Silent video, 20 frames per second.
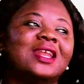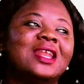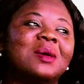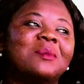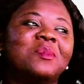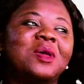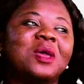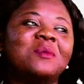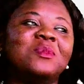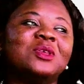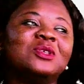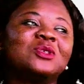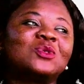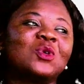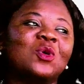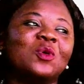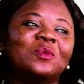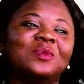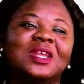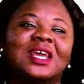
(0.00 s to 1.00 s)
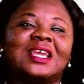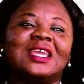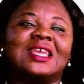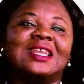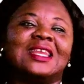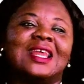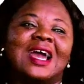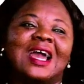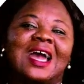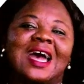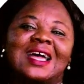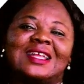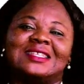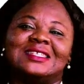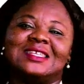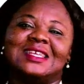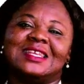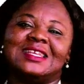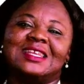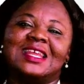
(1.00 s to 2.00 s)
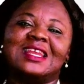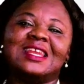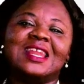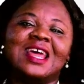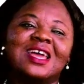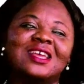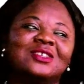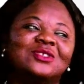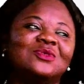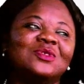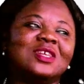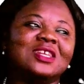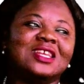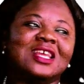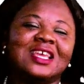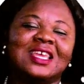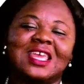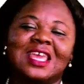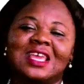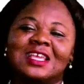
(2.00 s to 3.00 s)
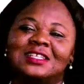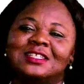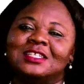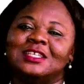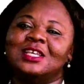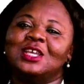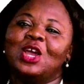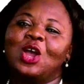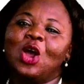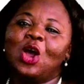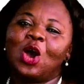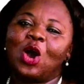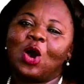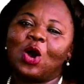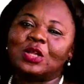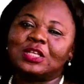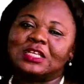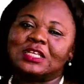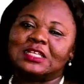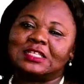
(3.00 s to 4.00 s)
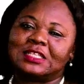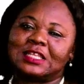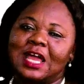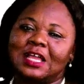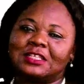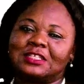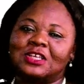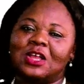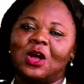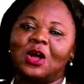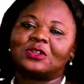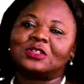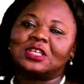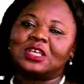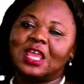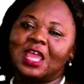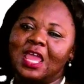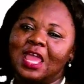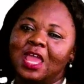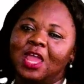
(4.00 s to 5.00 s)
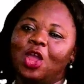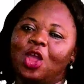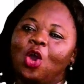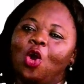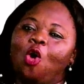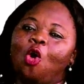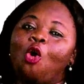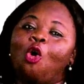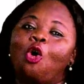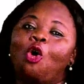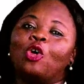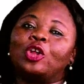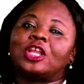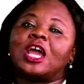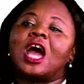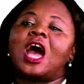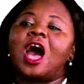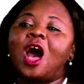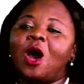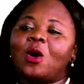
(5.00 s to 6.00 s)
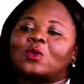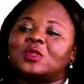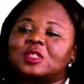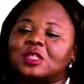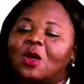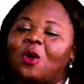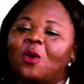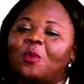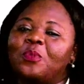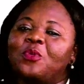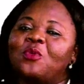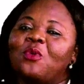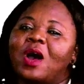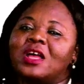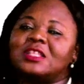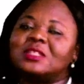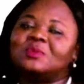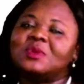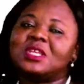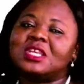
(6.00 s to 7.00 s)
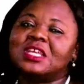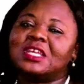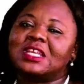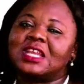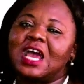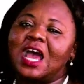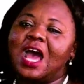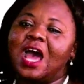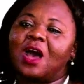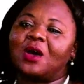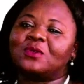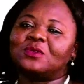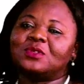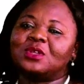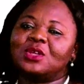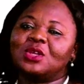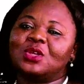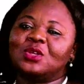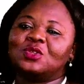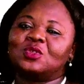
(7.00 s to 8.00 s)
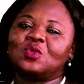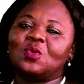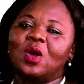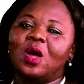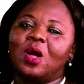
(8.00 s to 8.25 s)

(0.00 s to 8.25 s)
the baby's home, the kindergarten, the nursery, the KG. All these are childcare, or the house help who has been in the house to